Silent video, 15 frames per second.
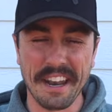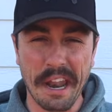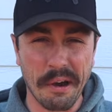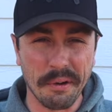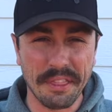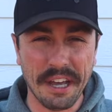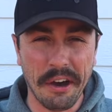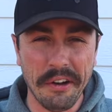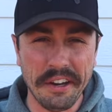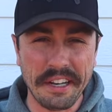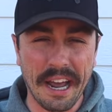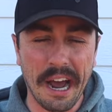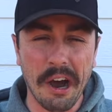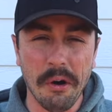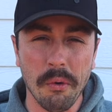Now, without a
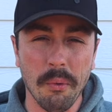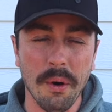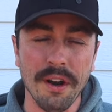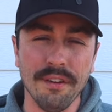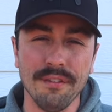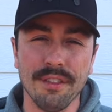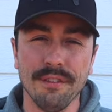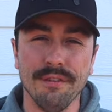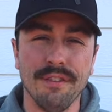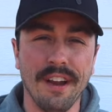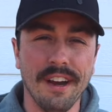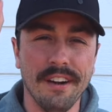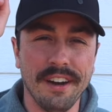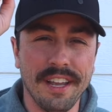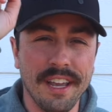doubt, one of the
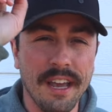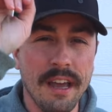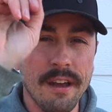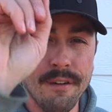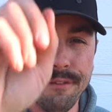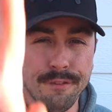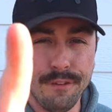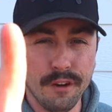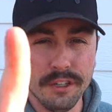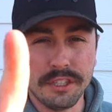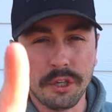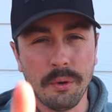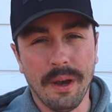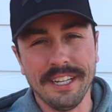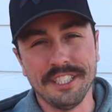very
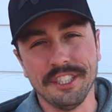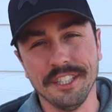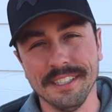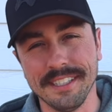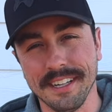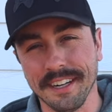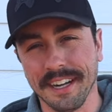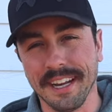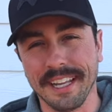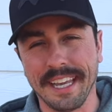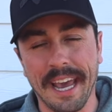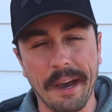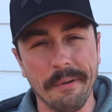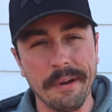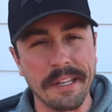first questions you're gonna
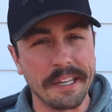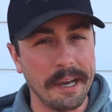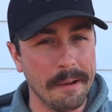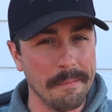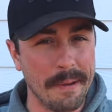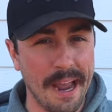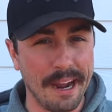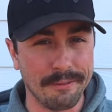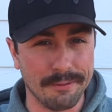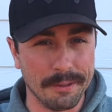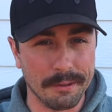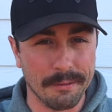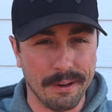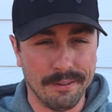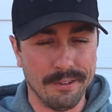get when you come back from
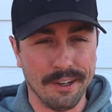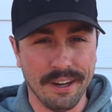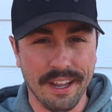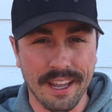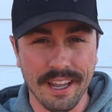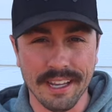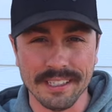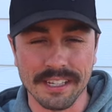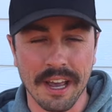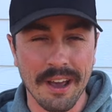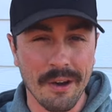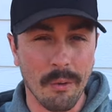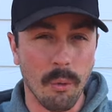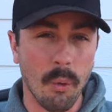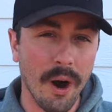the river is,
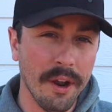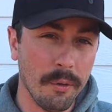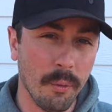what